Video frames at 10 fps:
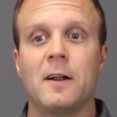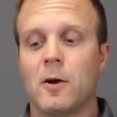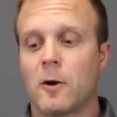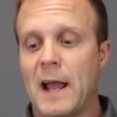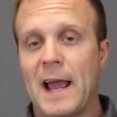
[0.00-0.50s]

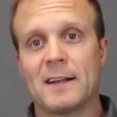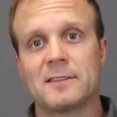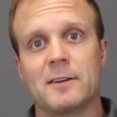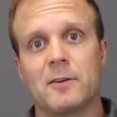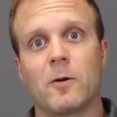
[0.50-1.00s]

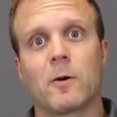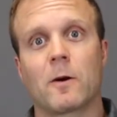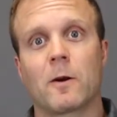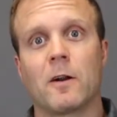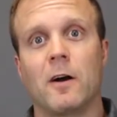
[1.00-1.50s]
acid,
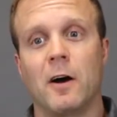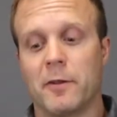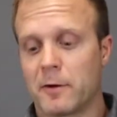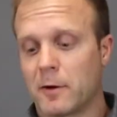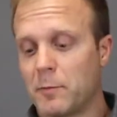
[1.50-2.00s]
or
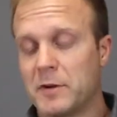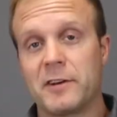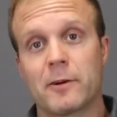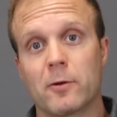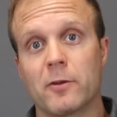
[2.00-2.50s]
other
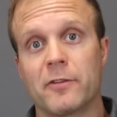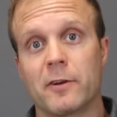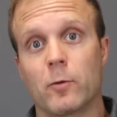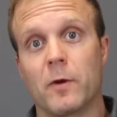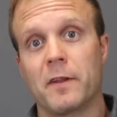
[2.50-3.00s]
materials that are
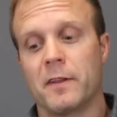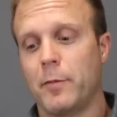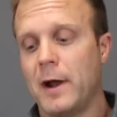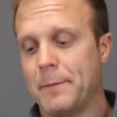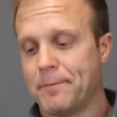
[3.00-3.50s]
within the
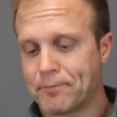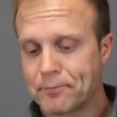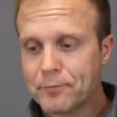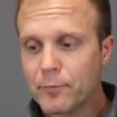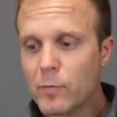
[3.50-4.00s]
pipe.
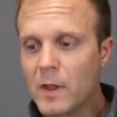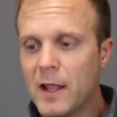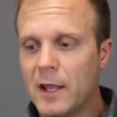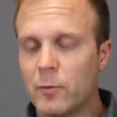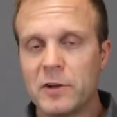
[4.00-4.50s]

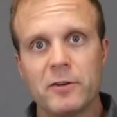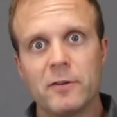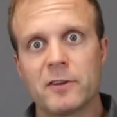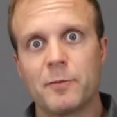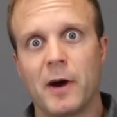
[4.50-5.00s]
And we do
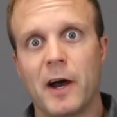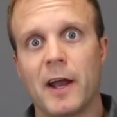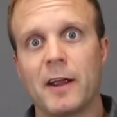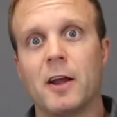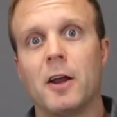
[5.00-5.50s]
this
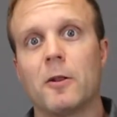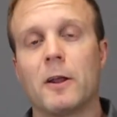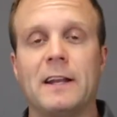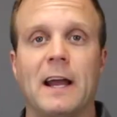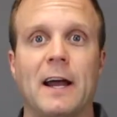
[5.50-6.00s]
by
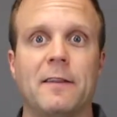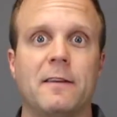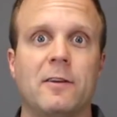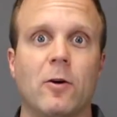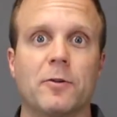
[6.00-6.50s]
looking at the
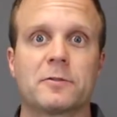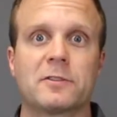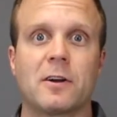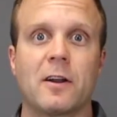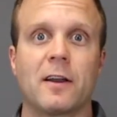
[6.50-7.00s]

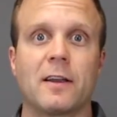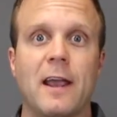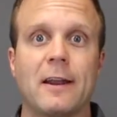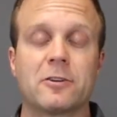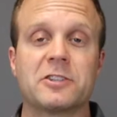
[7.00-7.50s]
ultrasonic
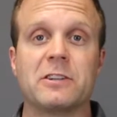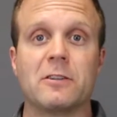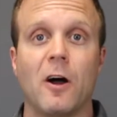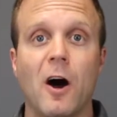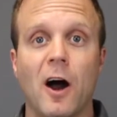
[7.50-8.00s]
energy
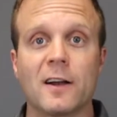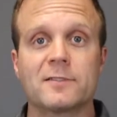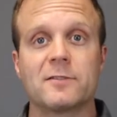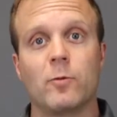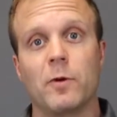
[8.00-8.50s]
loss
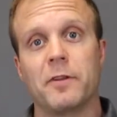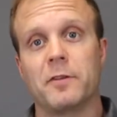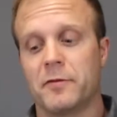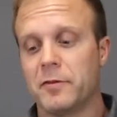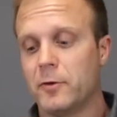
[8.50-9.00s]
within the
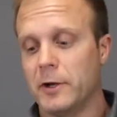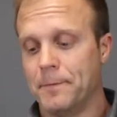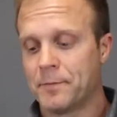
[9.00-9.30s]
fluid.